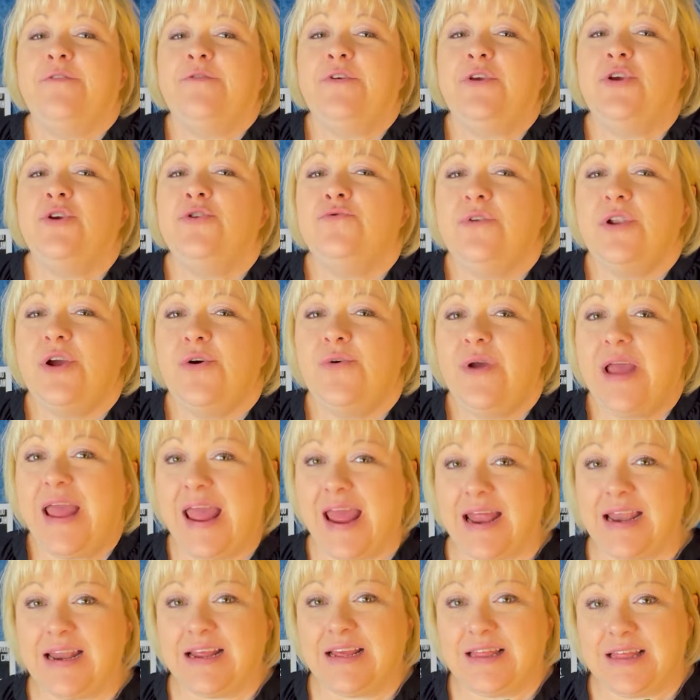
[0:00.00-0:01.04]
If you know
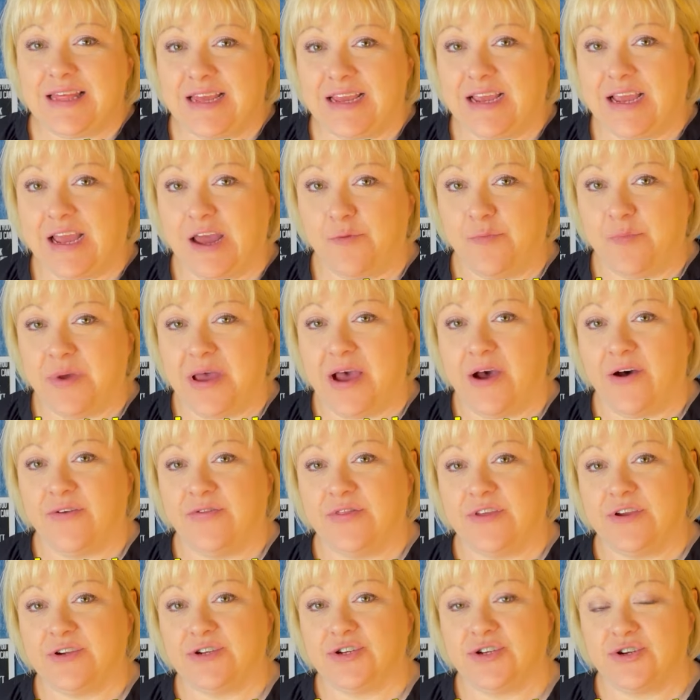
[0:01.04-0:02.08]
anything about
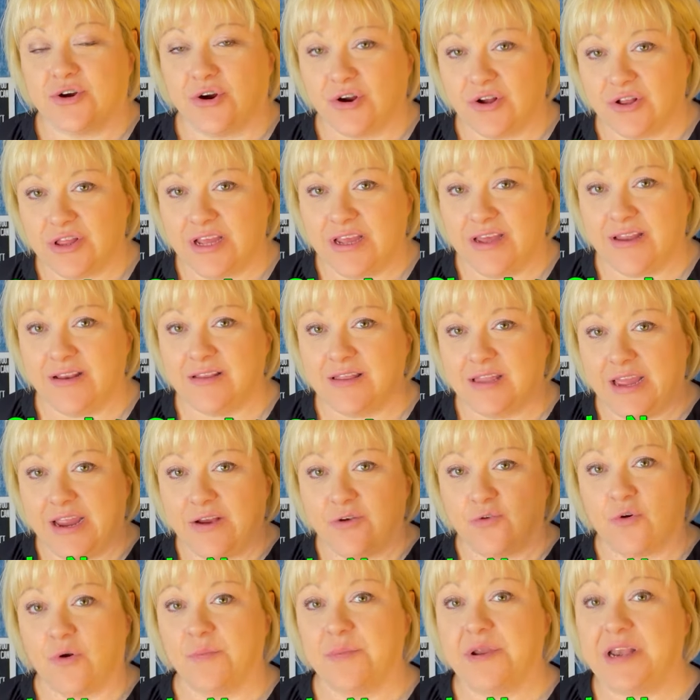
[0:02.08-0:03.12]
the Charlotte Lake
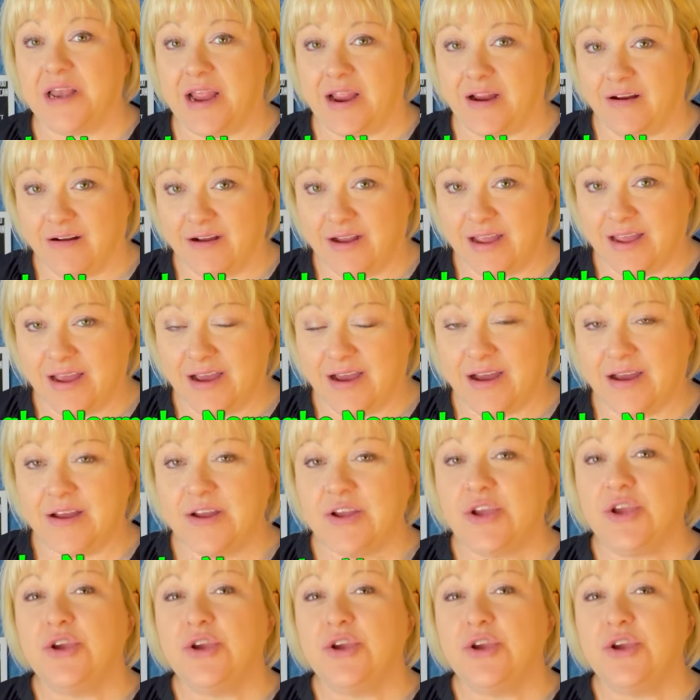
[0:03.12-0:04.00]
Norman area,